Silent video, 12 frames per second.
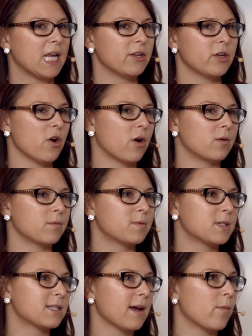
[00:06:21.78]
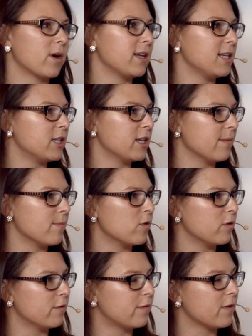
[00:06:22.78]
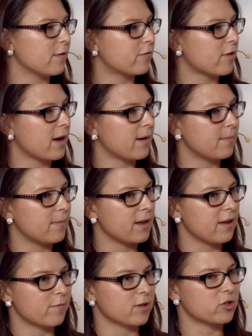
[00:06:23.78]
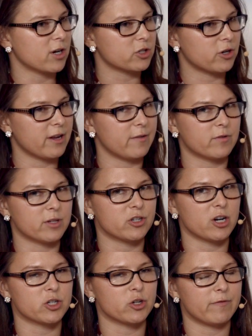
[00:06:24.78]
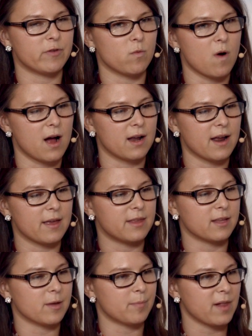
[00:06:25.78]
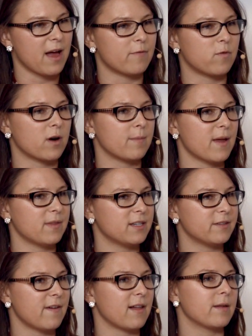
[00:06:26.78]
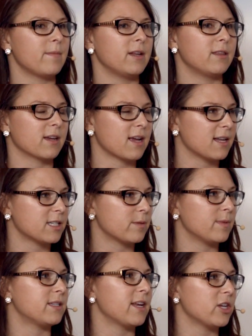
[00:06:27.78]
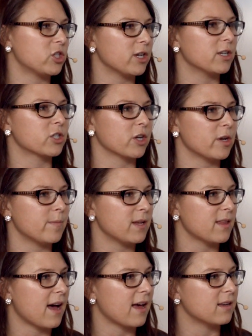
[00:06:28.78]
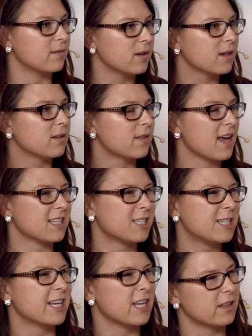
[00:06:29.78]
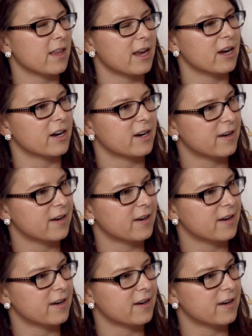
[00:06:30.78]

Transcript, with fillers: you know, somewhat easy to move from infrastructure to infrastructure if you want. I think the platform and the development and the customization is going to be that that sticky layer.